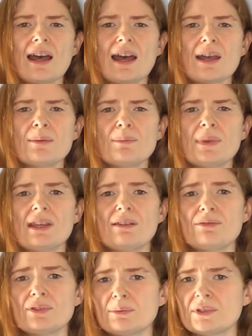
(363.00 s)
I'm
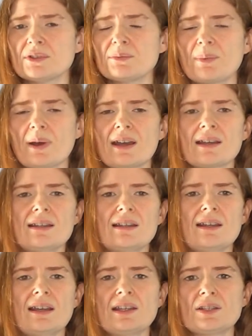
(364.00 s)
influenced by
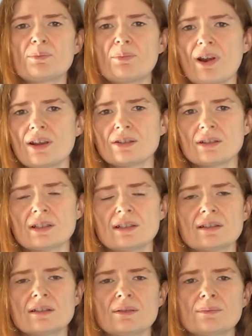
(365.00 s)

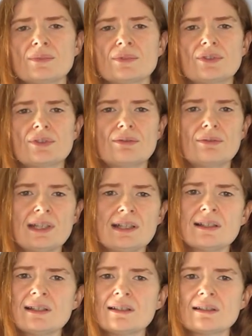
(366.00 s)
expressionism,
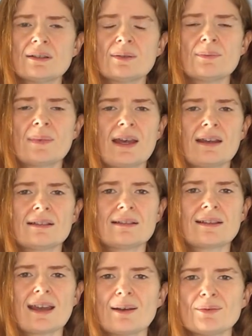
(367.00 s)
surrealism,
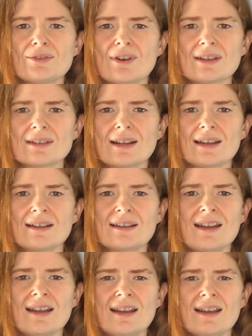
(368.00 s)
and abstract art.
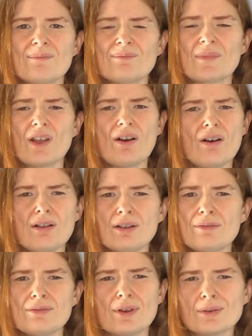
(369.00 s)
All
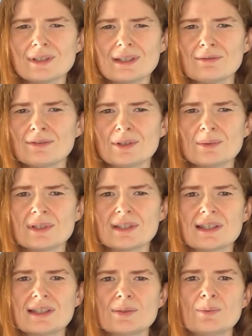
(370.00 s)
of those
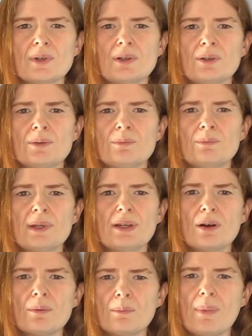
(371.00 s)
influences will
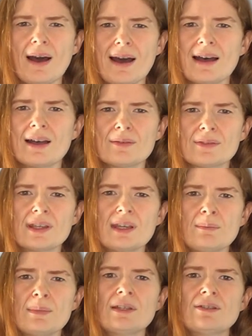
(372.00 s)
become part of the
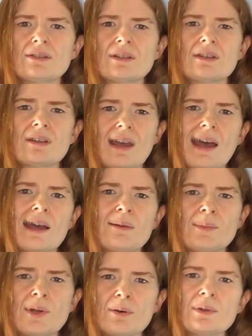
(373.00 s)
image that
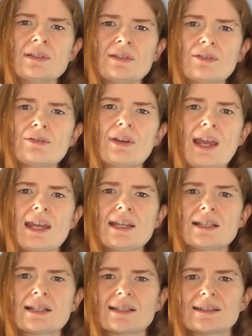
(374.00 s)
I'm going to
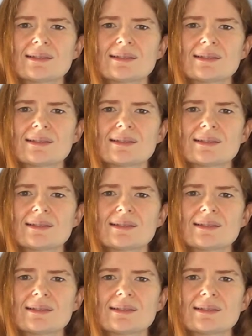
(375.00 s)
create.